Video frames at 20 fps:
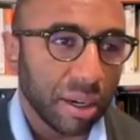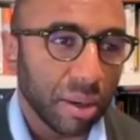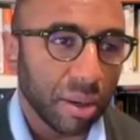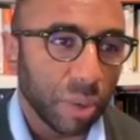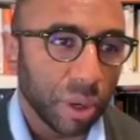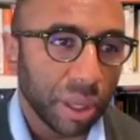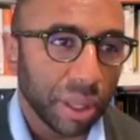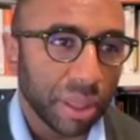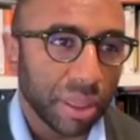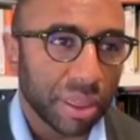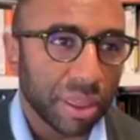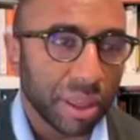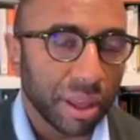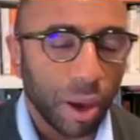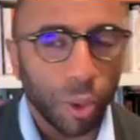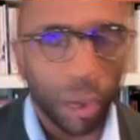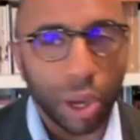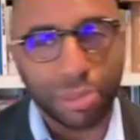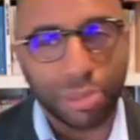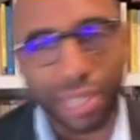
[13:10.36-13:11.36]
with
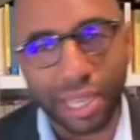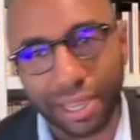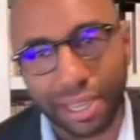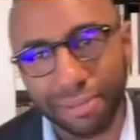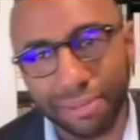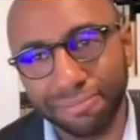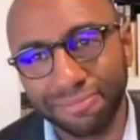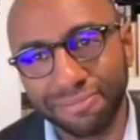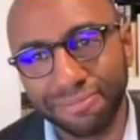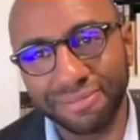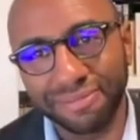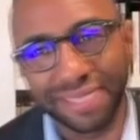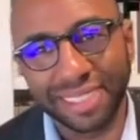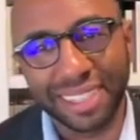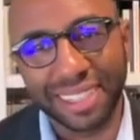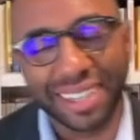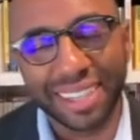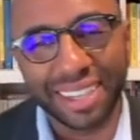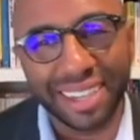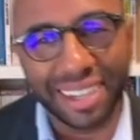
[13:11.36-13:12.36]
a website.
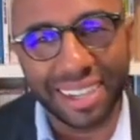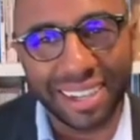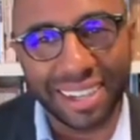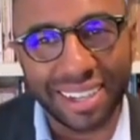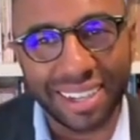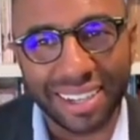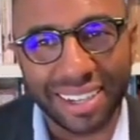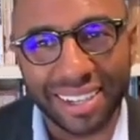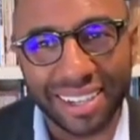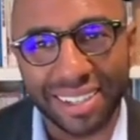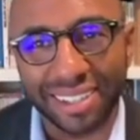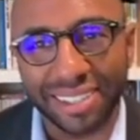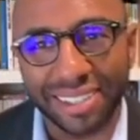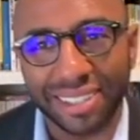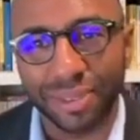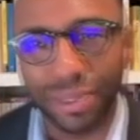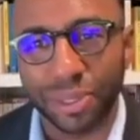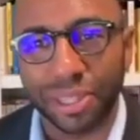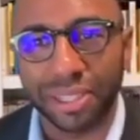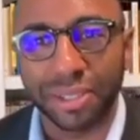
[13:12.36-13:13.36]

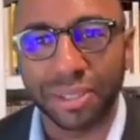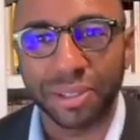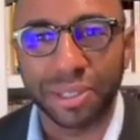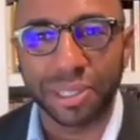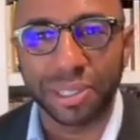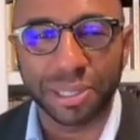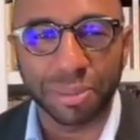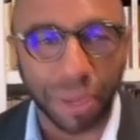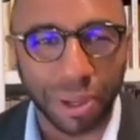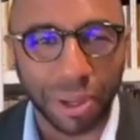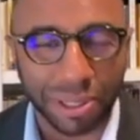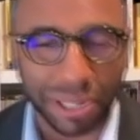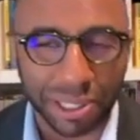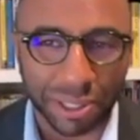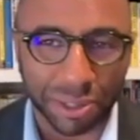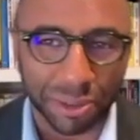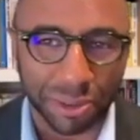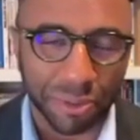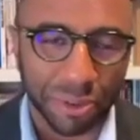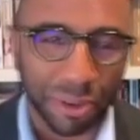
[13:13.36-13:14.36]
Uh, with a small
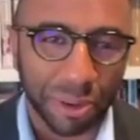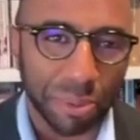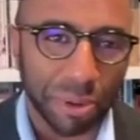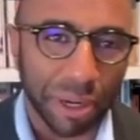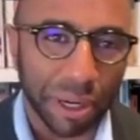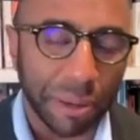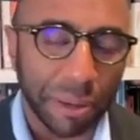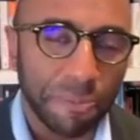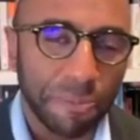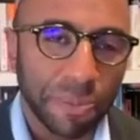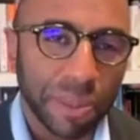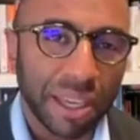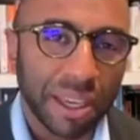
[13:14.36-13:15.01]
digital footprint.